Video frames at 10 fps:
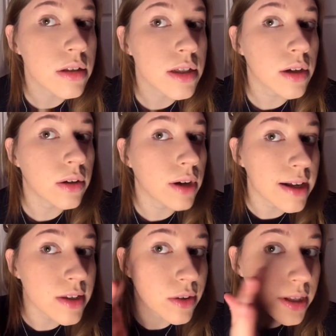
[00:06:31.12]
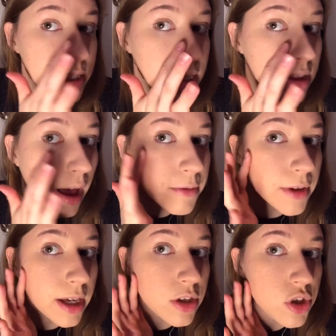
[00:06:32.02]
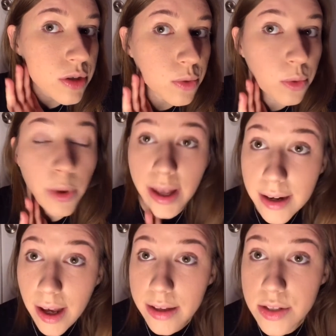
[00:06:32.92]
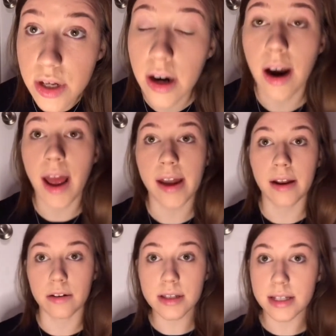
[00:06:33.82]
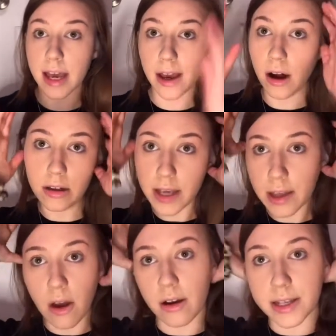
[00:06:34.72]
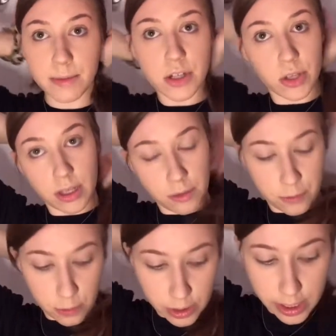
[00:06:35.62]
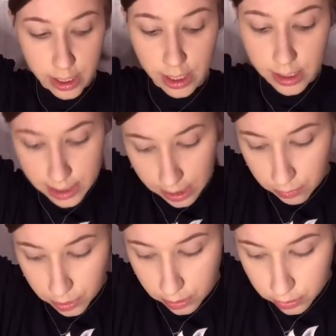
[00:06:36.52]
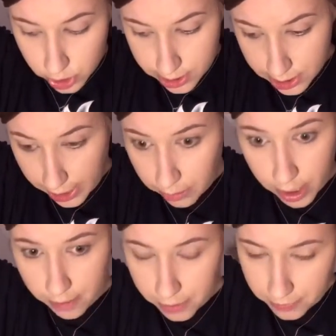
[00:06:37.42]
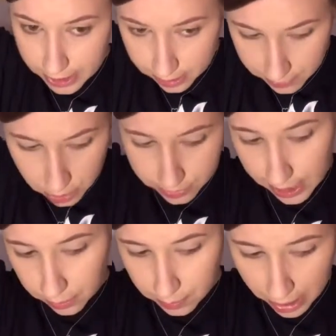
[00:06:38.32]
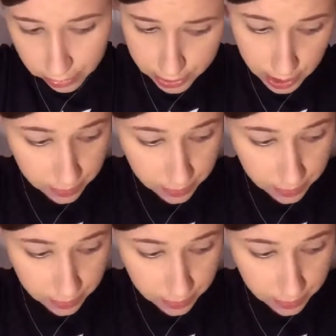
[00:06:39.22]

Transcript: So as you can see, that finish is way nicer, and it'll stay all day long, especially in the Florida heat. It will just slide right off your face if you don't set it with powder.